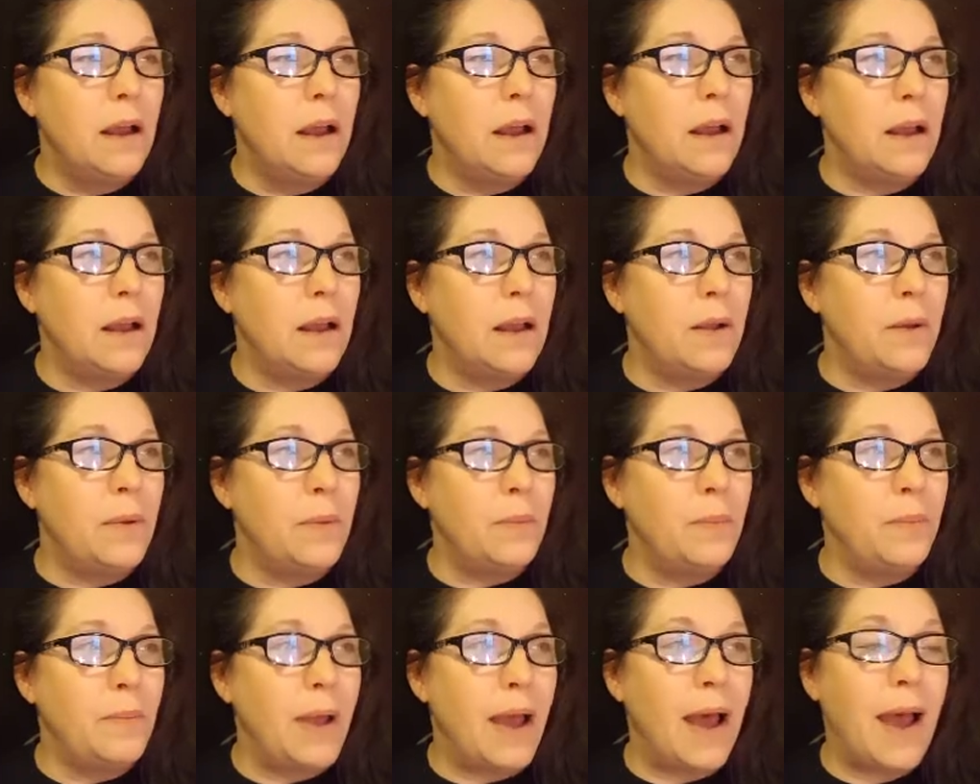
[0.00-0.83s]

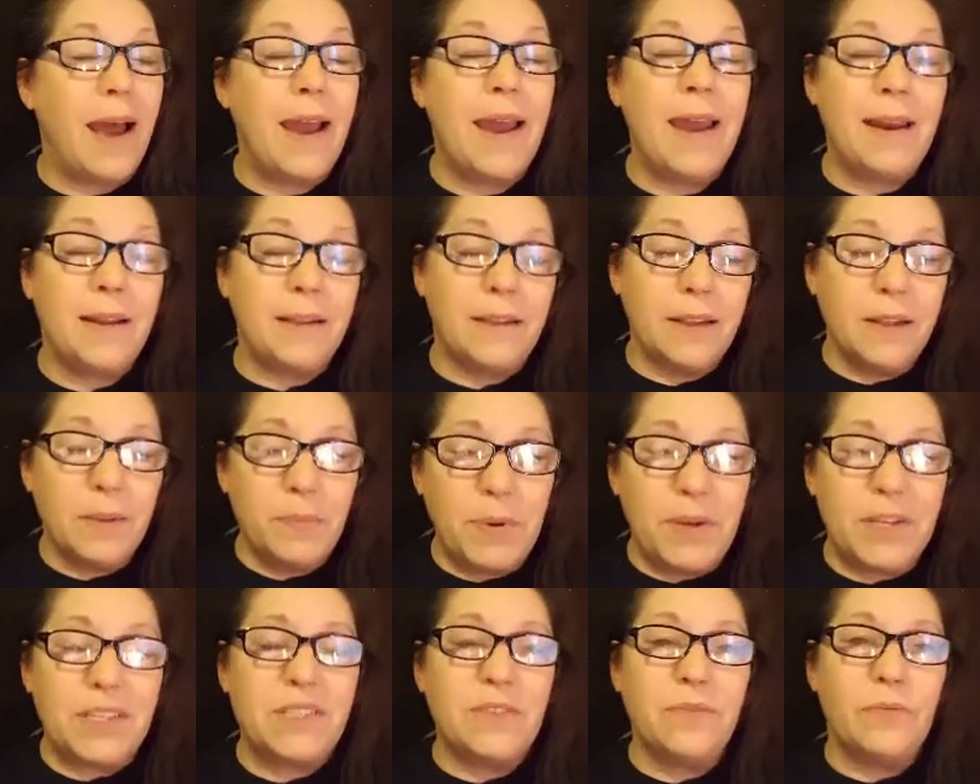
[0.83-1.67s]
Um, I had a little
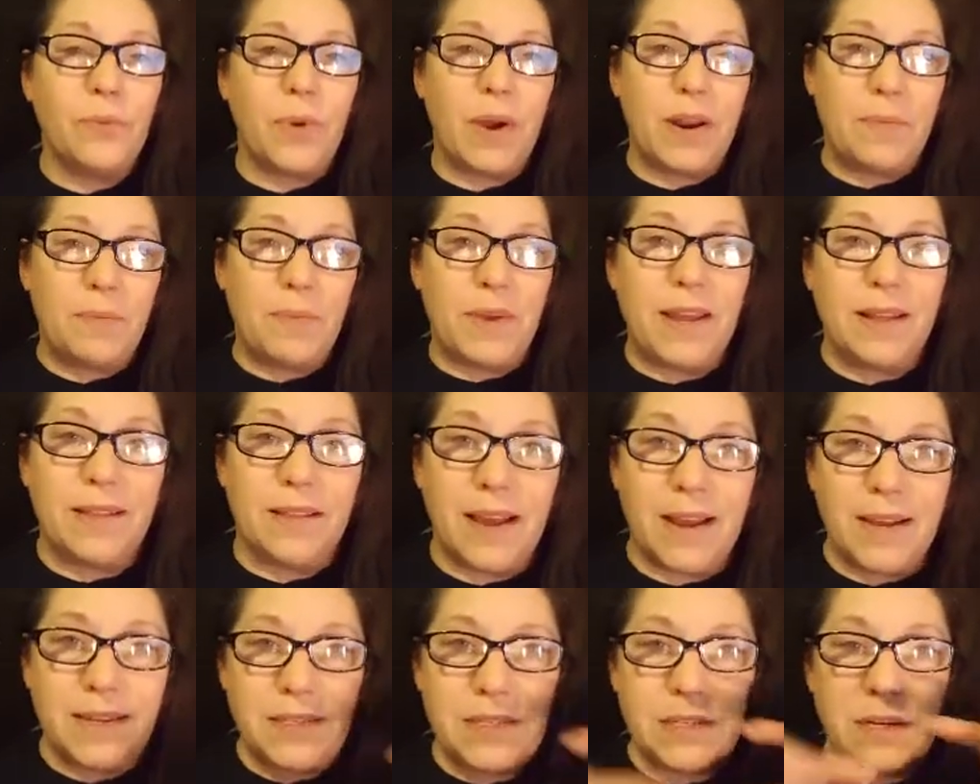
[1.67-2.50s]
piece of red meat
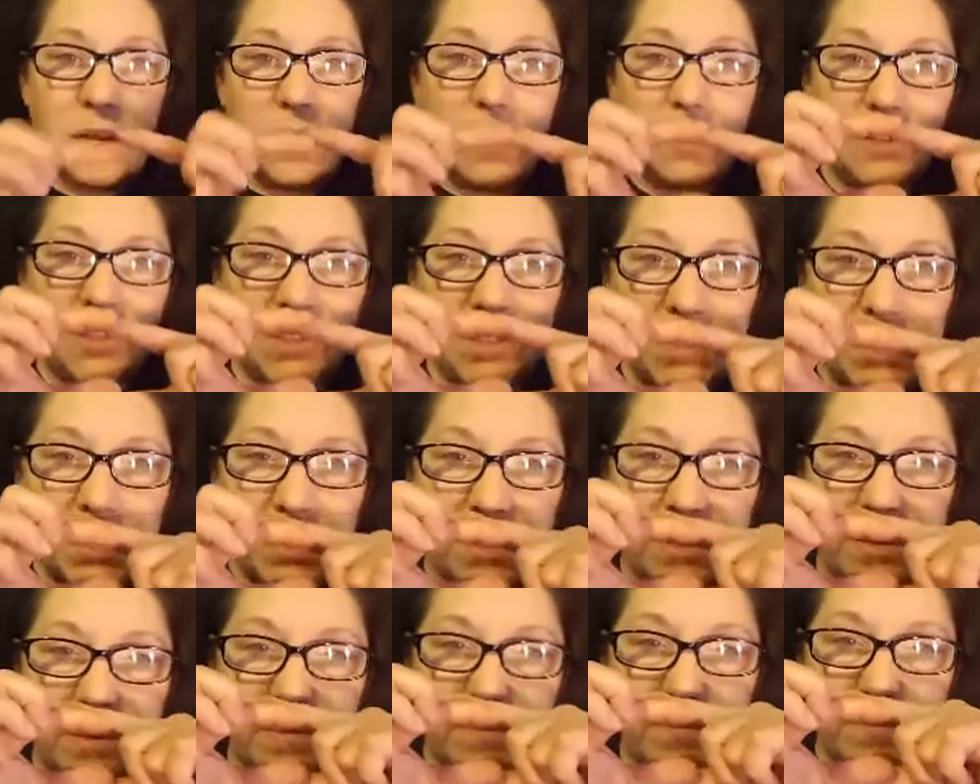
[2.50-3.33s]
last night, just a
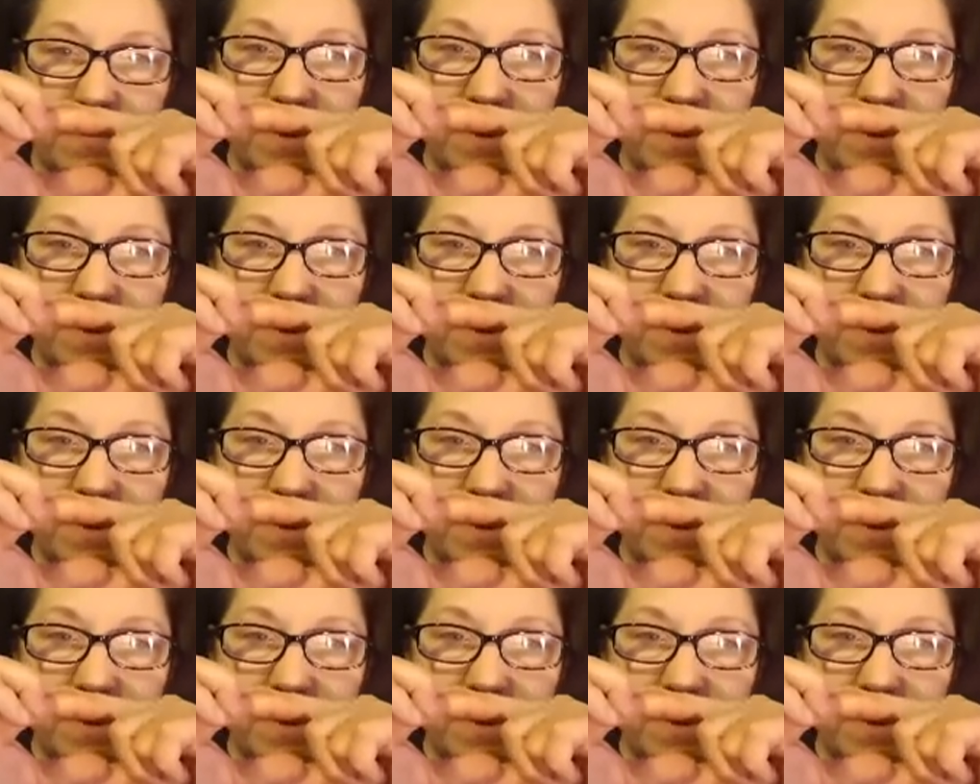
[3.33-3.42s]
little,